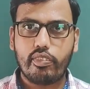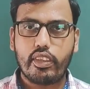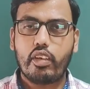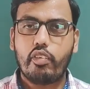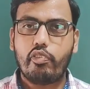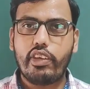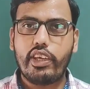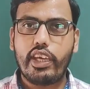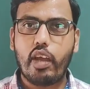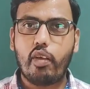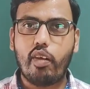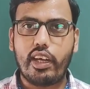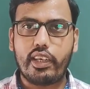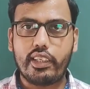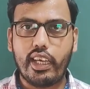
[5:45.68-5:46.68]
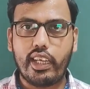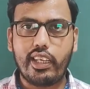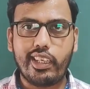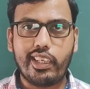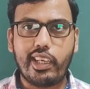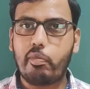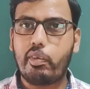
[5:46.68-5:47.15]
we have
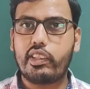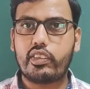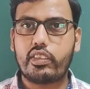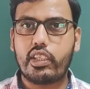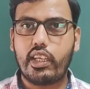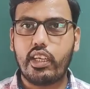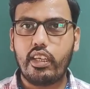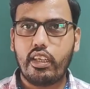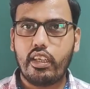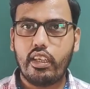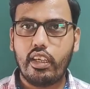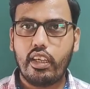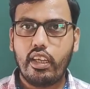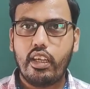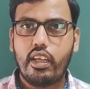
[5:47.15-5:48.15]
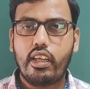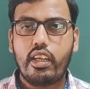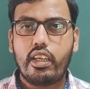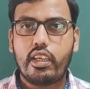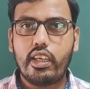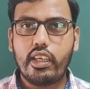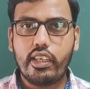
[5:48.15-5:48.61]
organic chemistry,
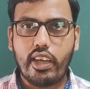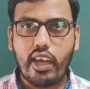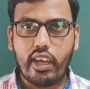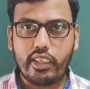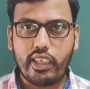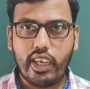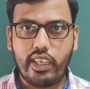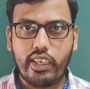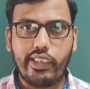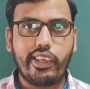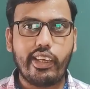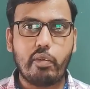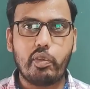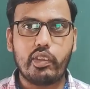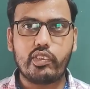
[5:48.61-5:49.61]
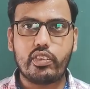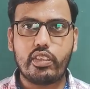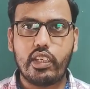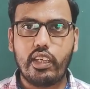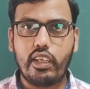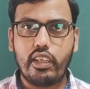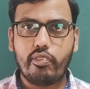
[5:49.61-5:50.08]
inorganic
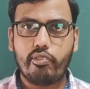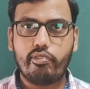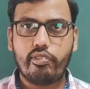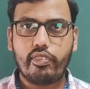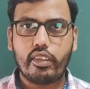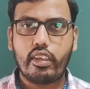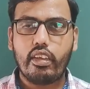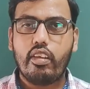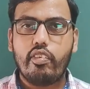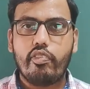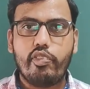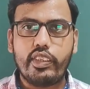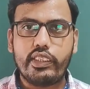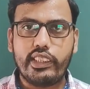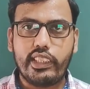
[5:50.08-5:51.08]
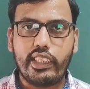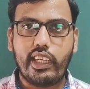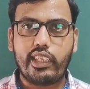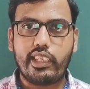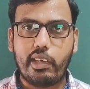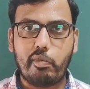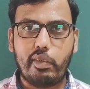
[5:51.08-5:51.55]
chemistry,
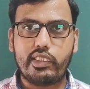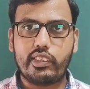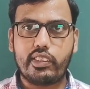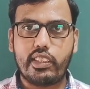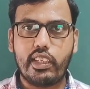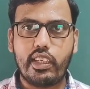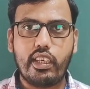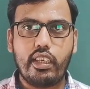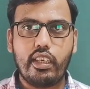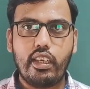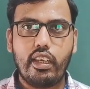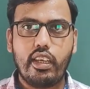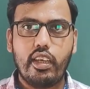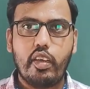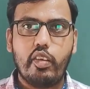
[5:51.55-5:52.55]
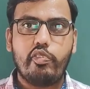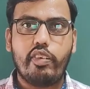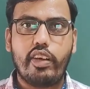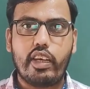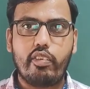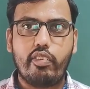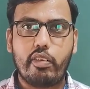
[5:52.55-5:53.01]
physical chemistry for
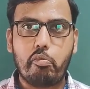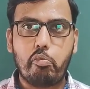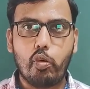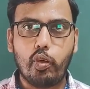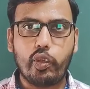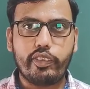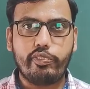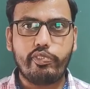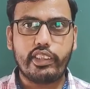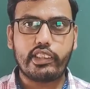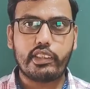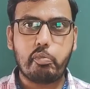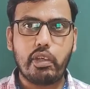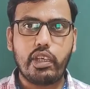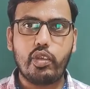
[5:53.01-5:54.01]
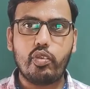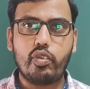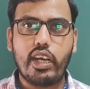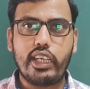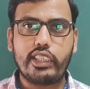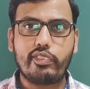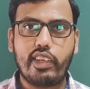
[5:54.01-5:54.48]
our both first PU
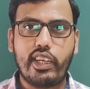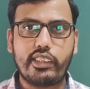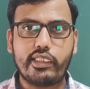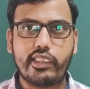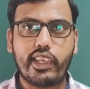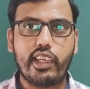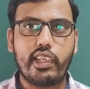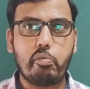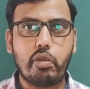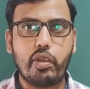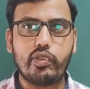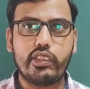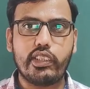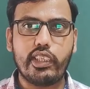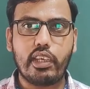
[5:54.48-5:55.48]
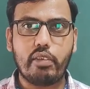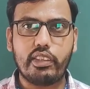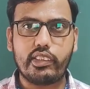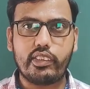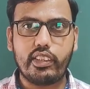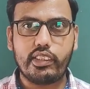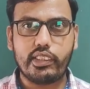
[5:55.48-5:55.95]
as well as second PUC
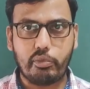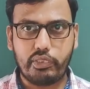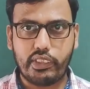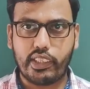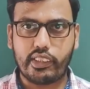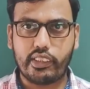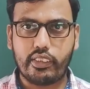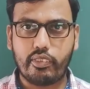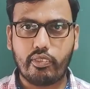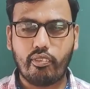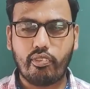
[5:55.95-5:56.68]
chemistry subjects.